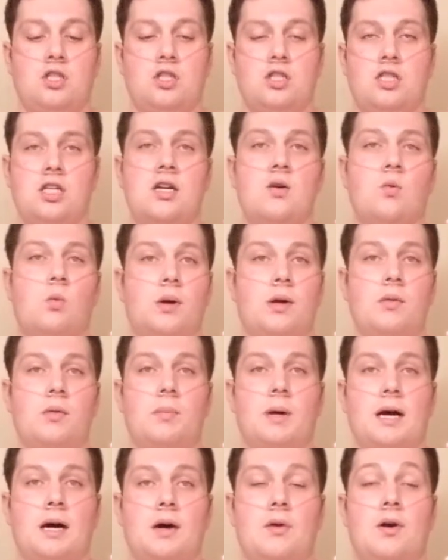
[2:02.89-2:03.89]
just like
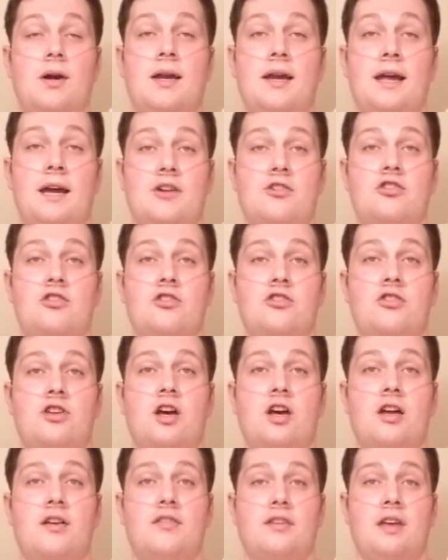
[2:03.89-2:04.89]
willpower and
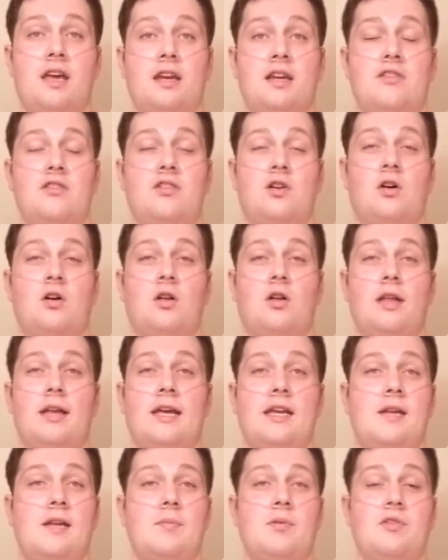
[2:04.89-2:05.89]
exercise, and it's all
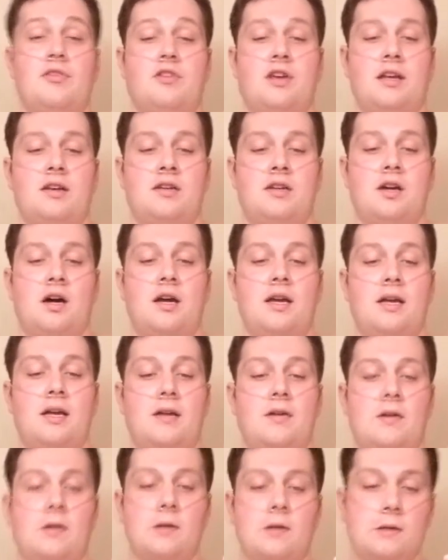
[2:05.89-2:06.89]
80%
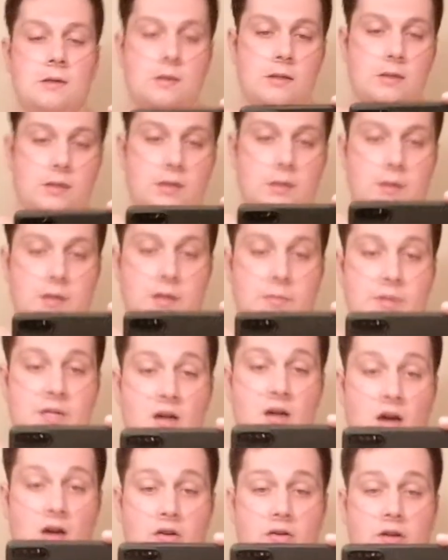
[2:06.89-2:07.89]
diet. You're going to be
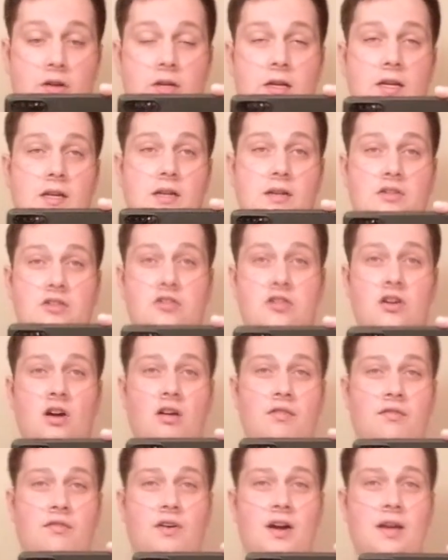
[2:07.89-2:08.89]
hungry. You just got
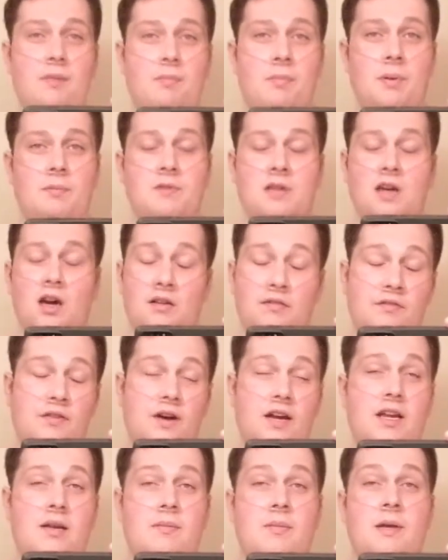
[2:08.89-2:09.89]
to fight. You got to
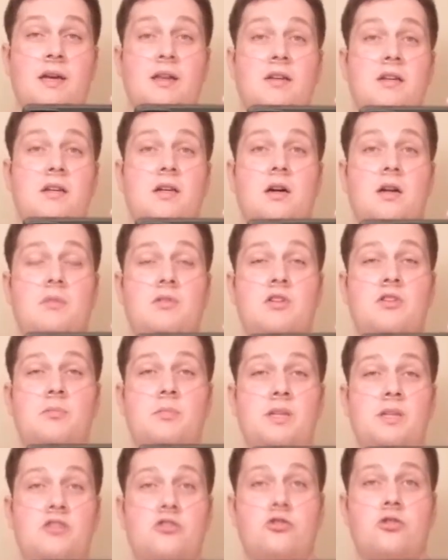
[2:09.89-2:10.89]
fight it, man. You got to just
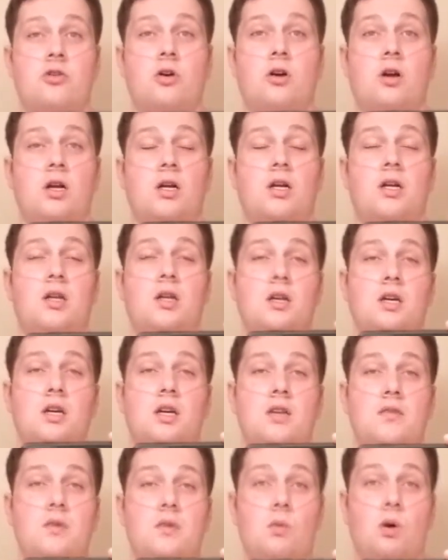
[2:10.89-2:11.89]
be strong.
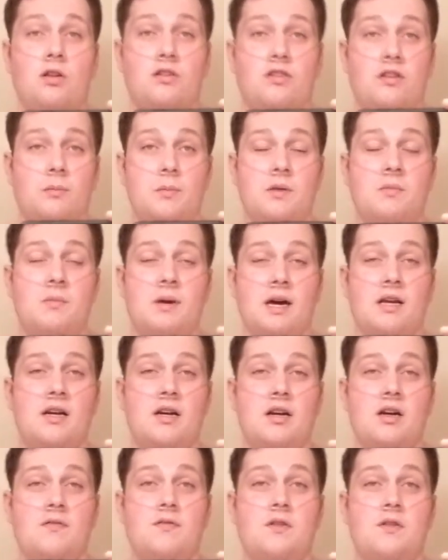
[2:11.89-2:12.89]
If you want something bad
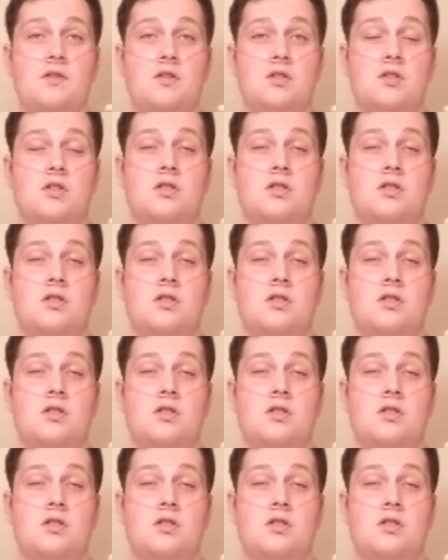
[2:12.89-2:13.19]
enough, you